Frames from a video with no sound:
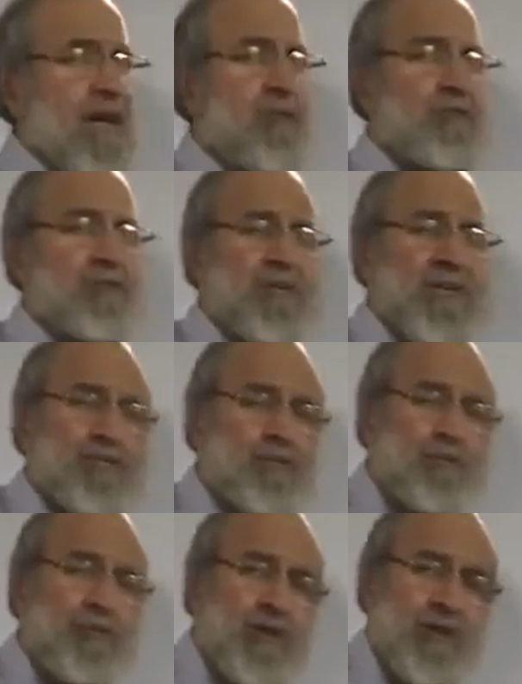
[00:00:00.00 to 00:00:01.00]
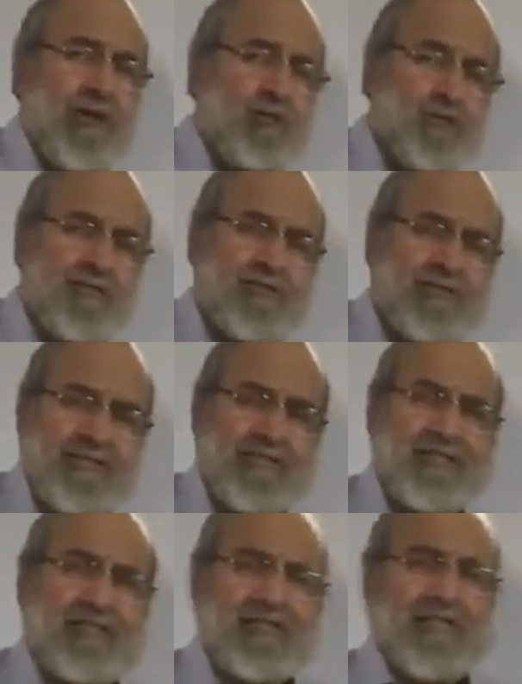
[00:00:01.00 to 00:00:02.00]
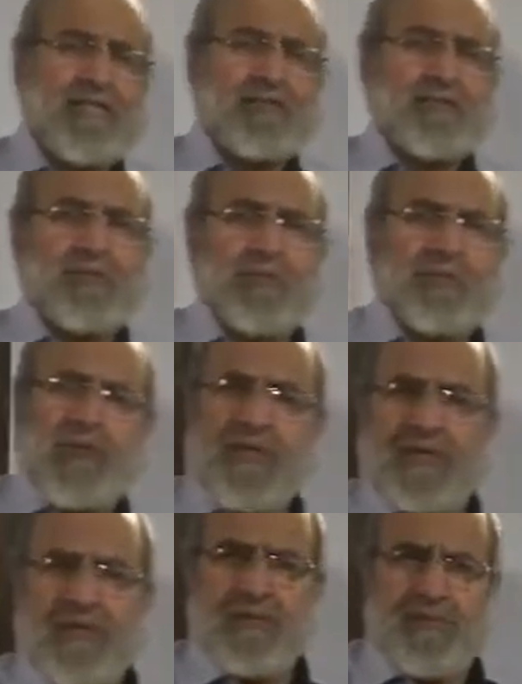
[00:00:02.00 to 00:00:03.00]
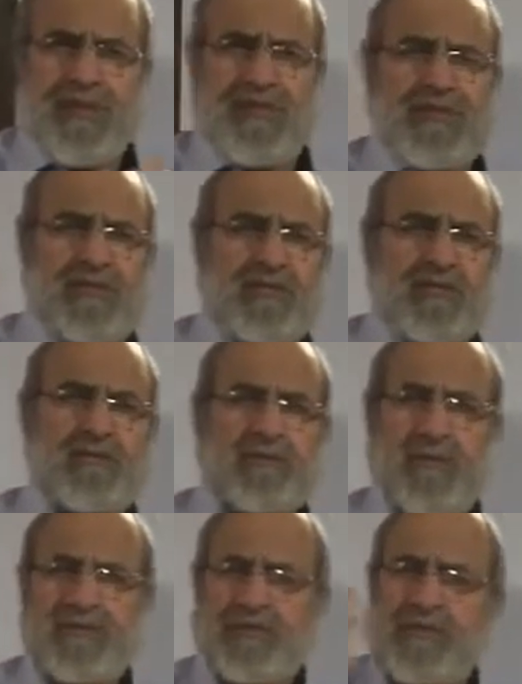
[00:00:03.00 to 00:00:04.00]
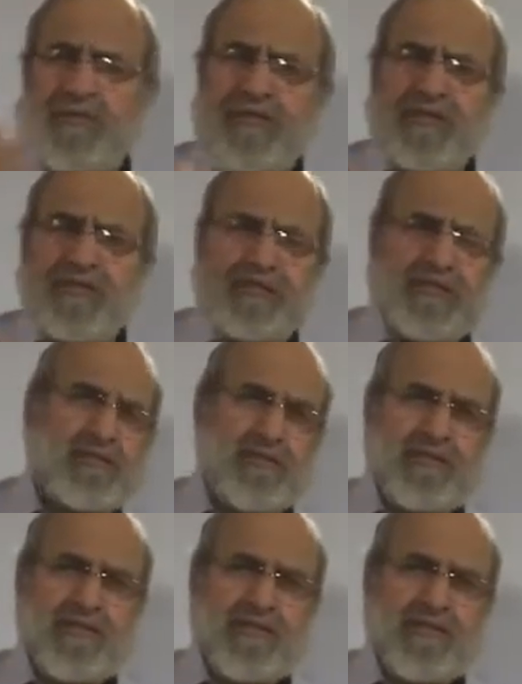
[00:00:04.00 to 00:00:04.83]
now trying to figure out as to what practical possibilities